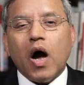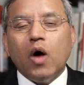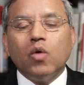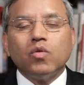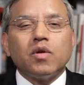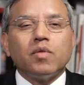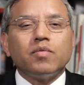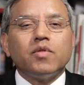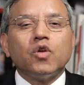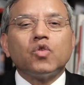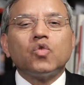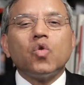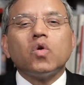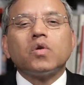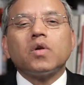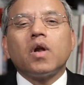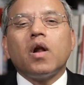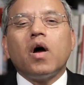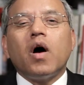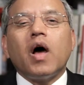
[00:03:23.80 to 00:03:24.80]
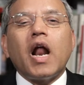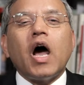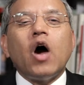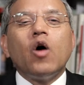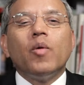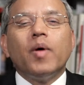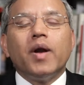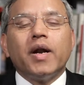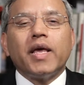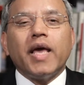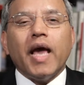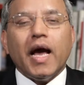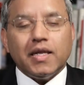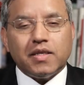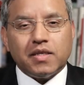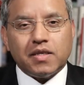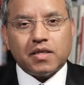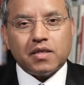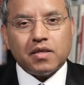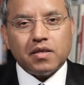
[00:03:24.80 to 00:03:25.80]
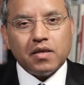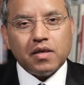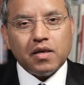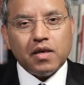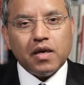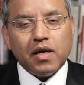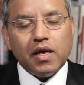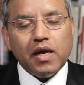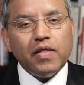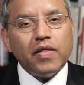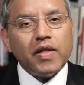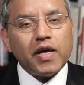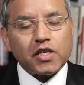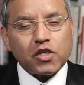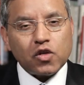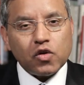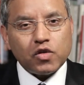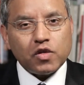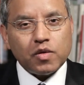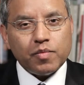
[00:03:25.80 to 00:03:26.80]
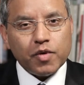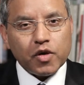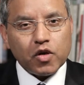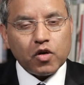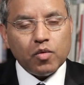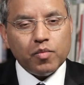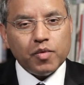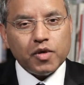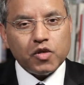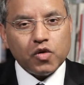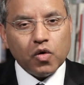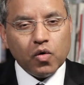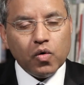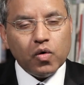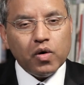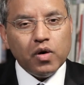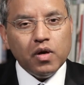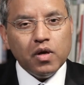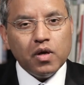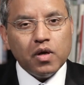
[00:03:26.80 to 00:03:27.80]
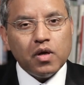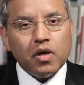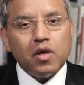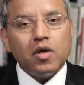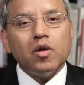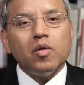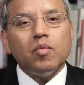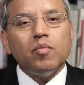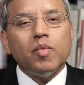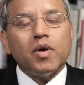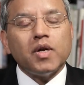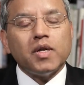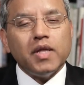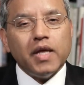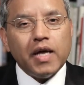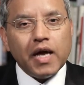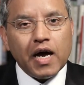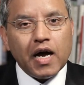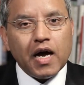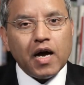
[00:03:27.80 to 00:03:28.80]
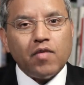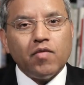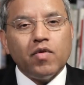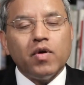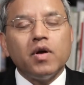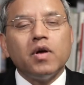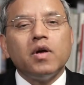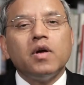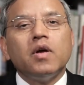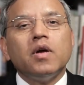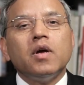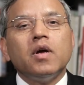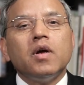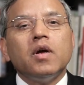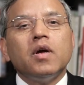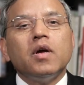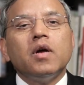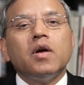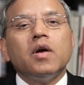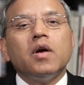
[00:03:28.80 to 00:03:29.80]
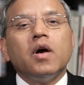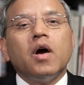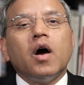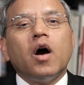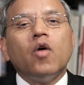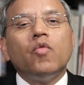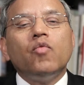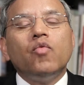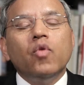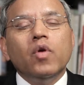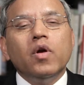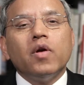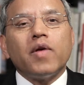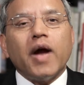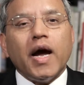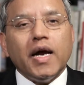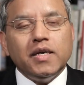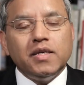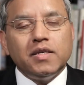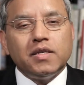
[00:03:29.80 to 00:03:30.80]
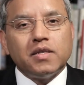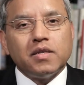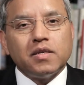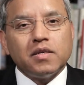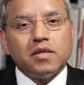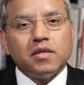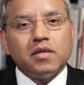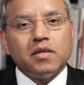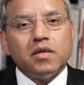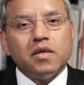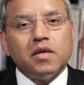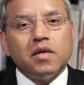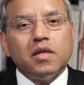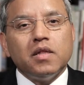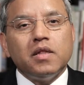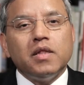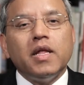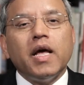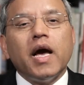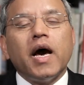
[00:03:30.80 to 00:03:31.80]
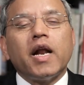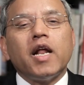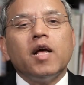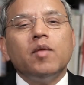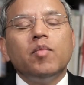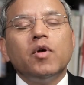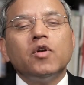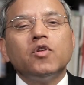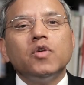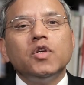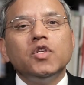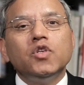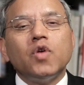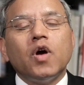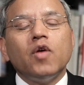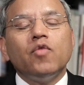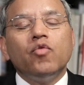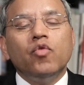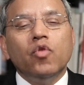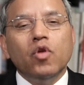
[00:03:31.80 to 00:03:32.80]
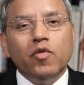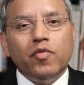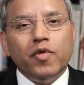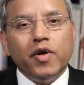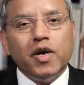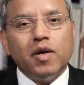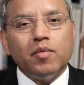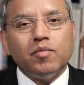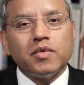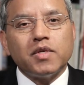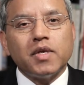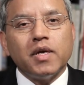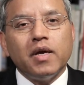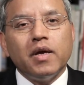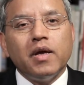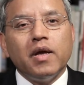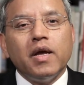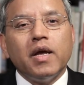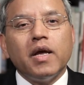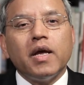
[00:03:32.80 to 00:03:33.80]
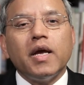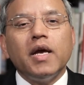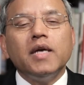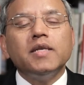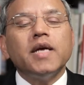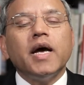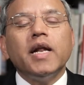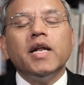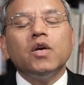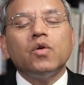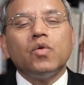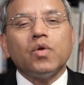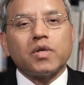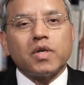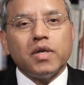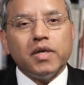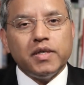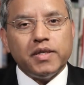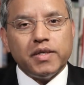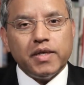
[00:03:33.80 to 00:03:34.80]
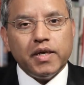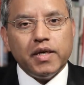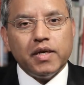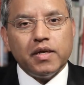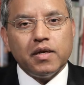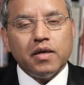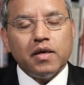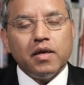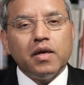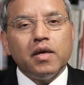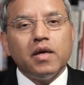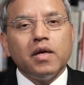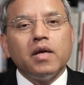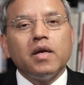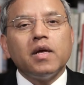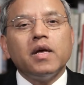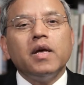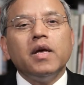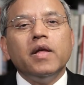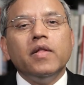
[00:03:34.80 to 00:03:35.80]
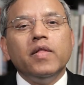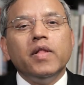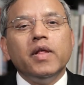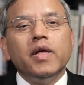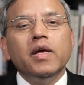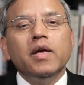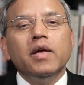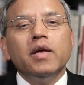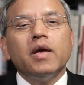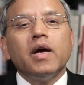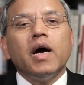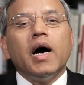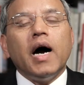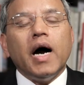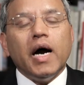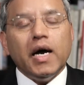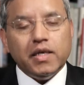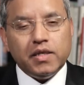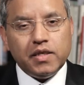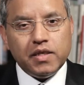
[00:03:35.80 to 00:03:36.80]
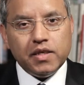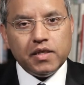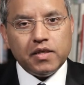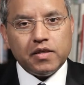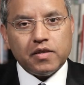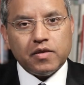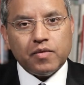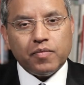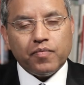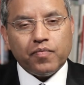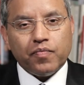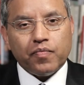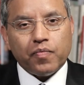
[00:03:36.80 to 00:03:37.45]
out of the total allowable catch in the exclusive economic zone, but they have full rights. They are able to enjoy full freedoms as any coastal state in the high seas.